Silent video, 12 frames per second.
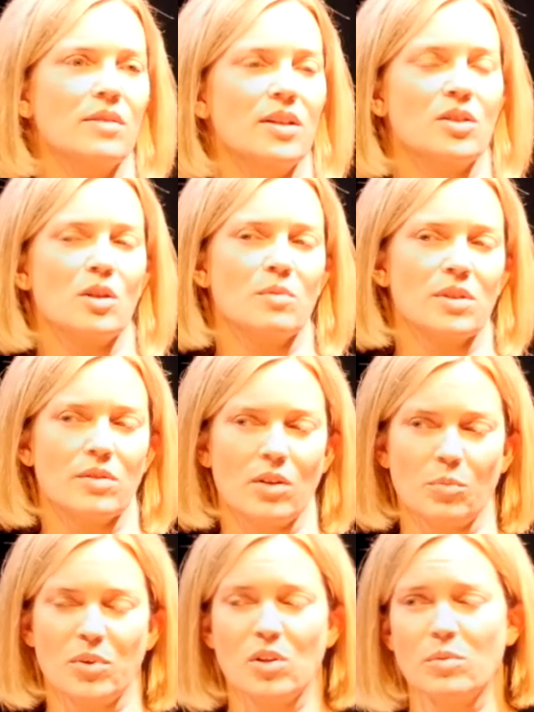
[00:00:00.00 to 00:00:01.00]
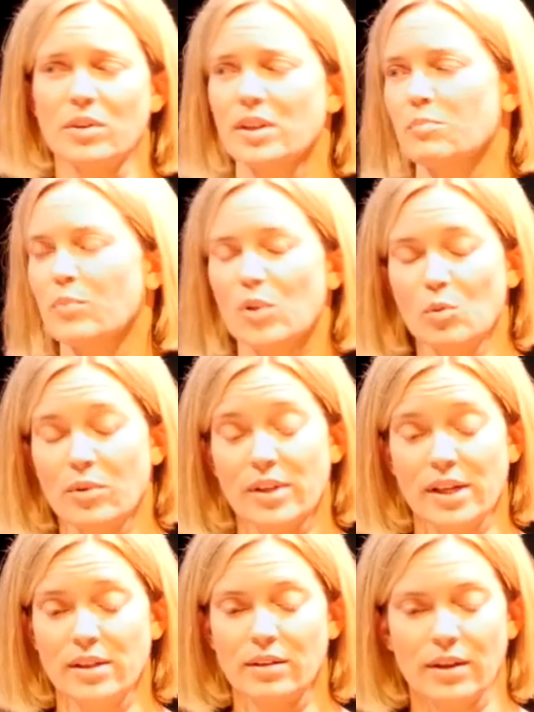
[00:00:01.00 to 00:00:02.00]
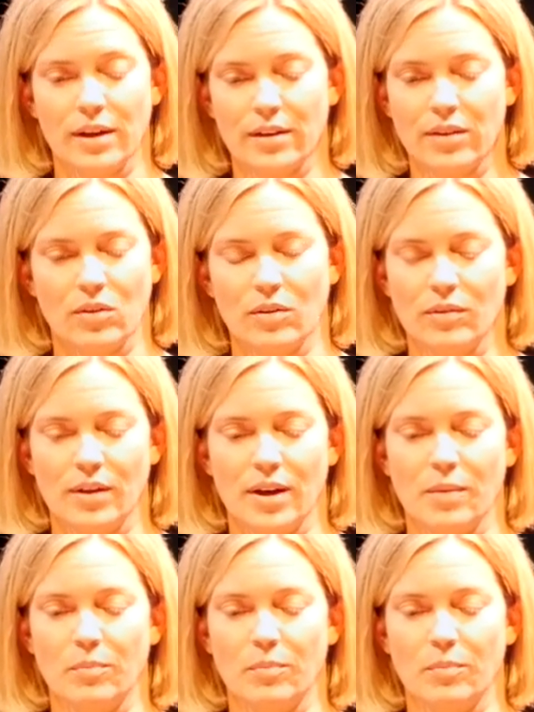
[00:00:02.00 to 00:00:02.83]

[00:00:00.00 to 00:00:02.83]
in terms of their puberty and other